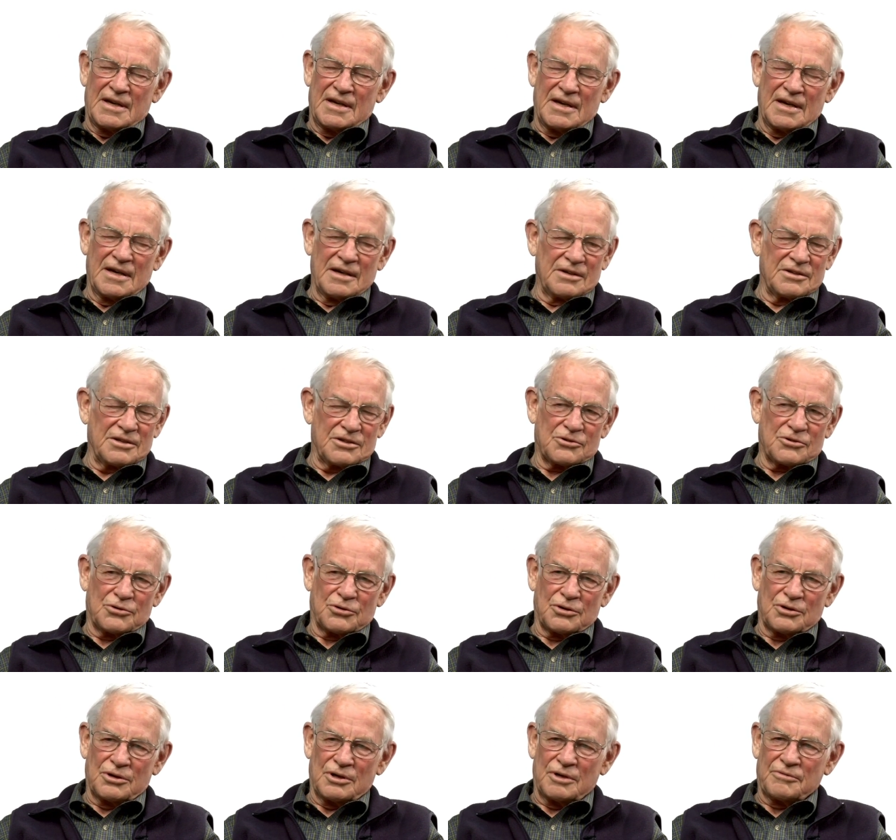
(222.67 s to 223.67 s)
And it just
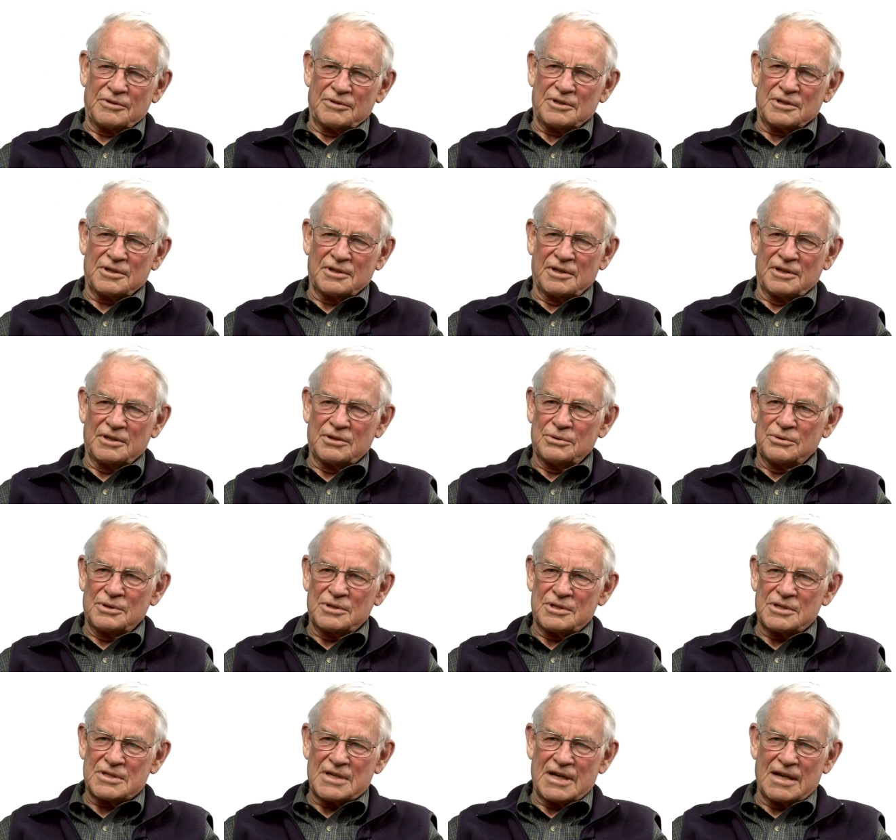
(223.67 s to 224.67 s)
took off until they're doing
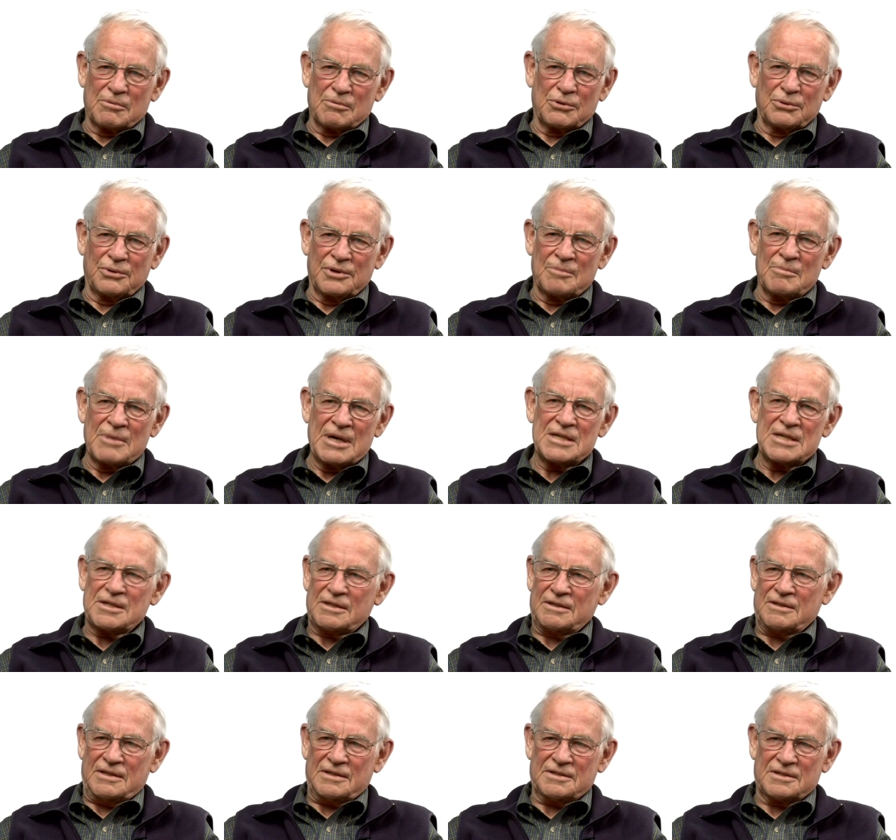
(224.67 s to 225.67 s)
just absolutely
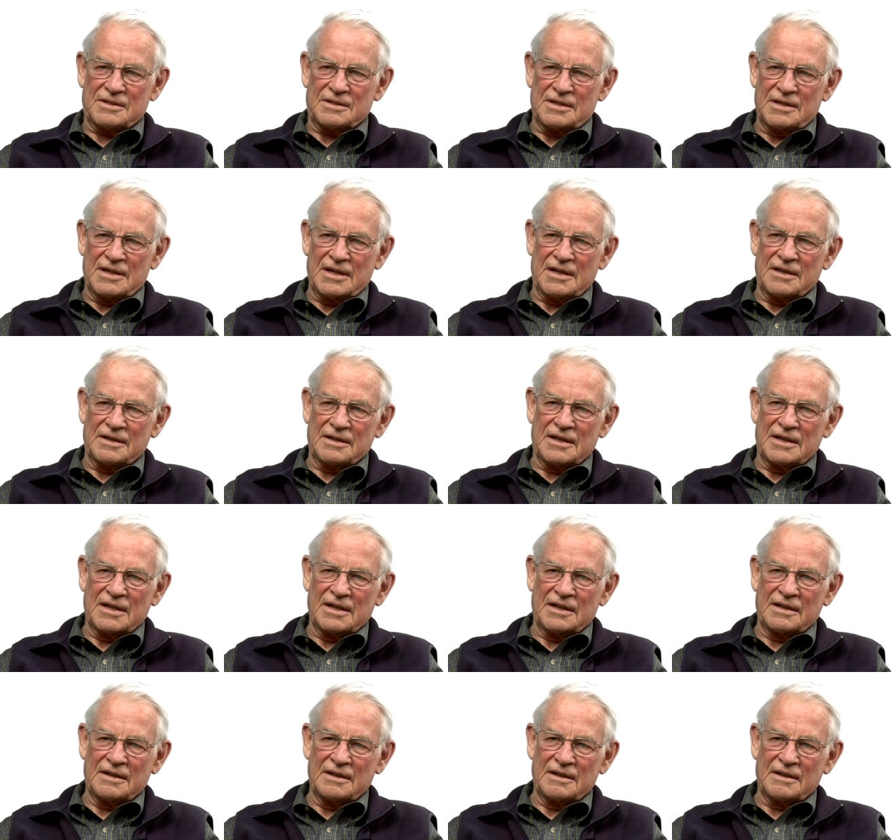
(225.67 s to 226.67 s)
amazing things today. And,
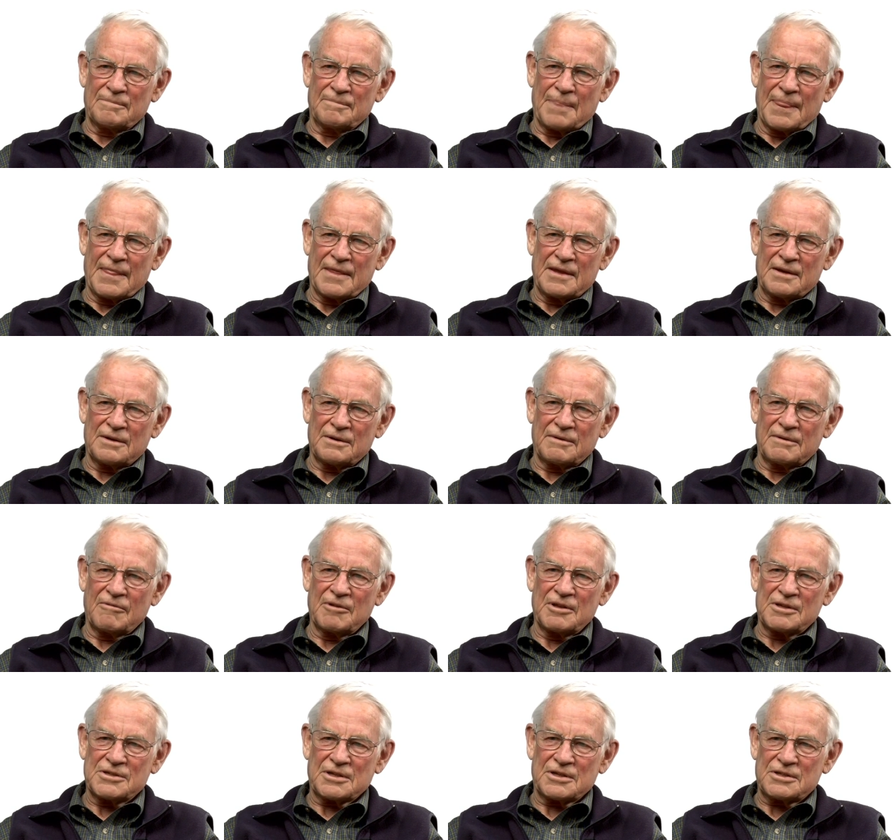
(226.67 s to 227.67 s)
and uh, you know,
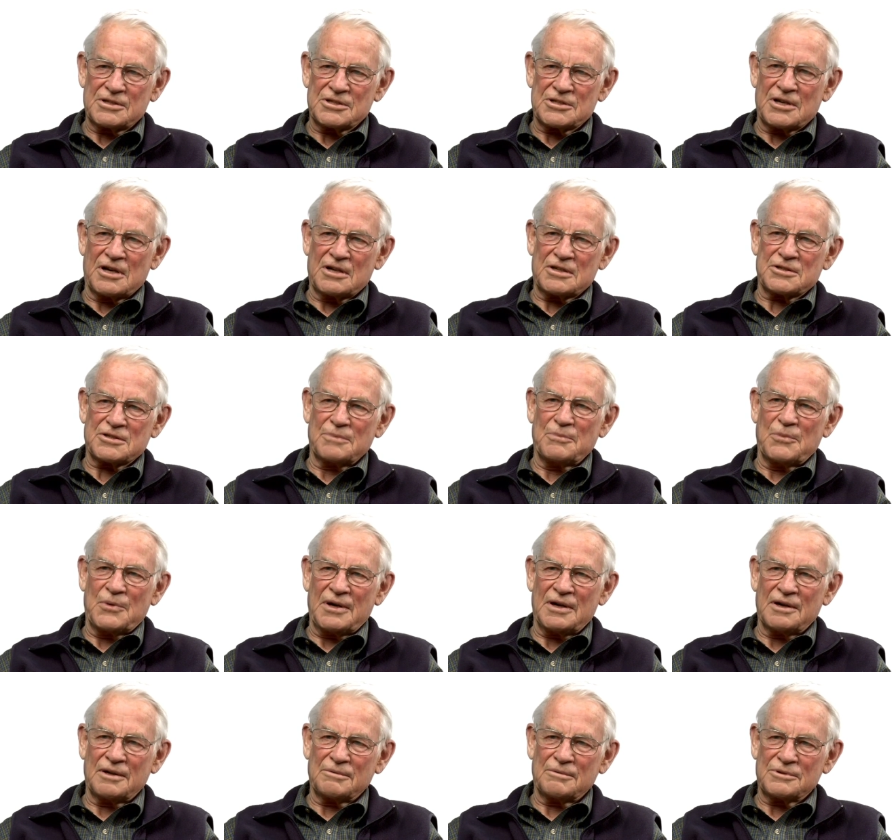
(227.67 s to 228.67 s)
everything's got to start
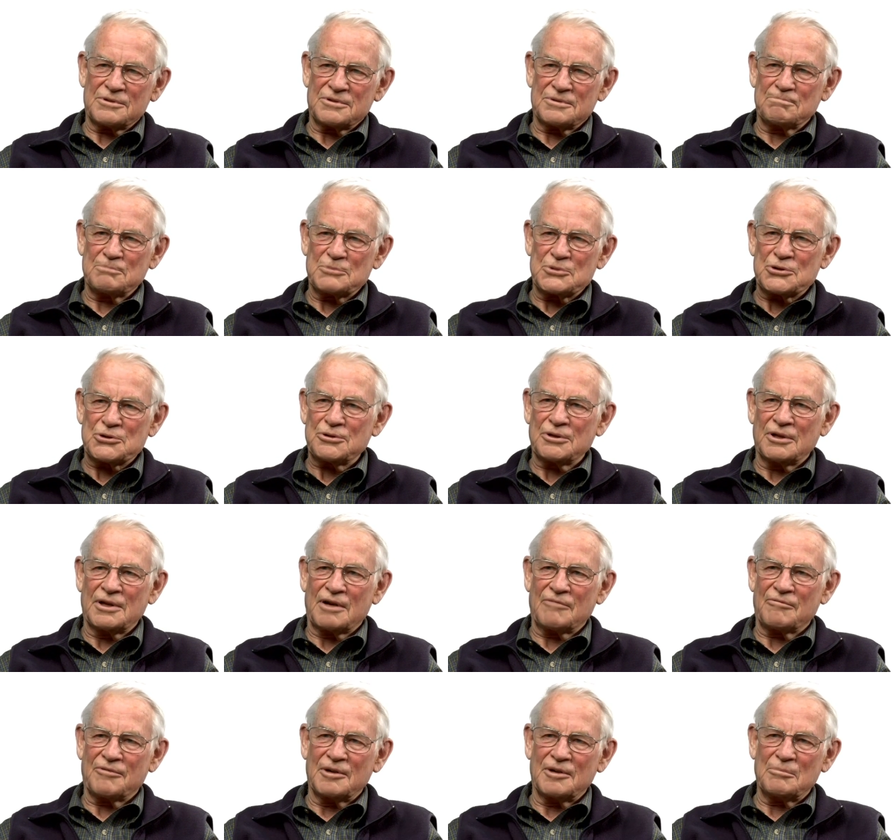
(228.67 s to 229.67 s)
somewhere, and it was sure a
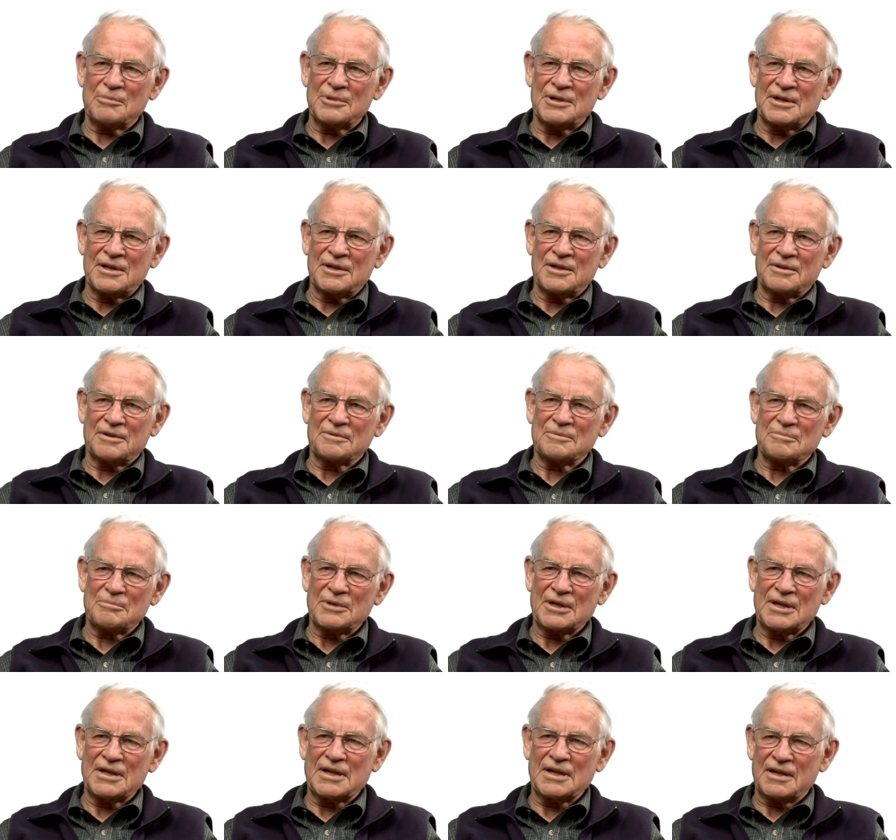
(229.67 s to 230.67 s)
lot of fun being in the
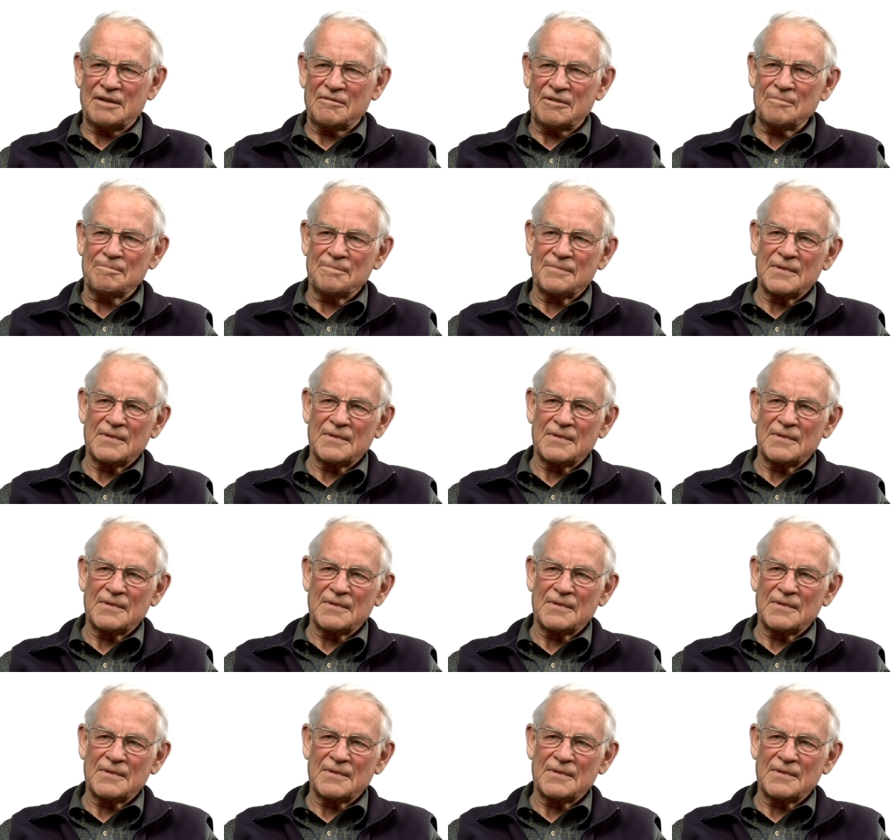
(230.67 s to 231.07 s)
beginning of it.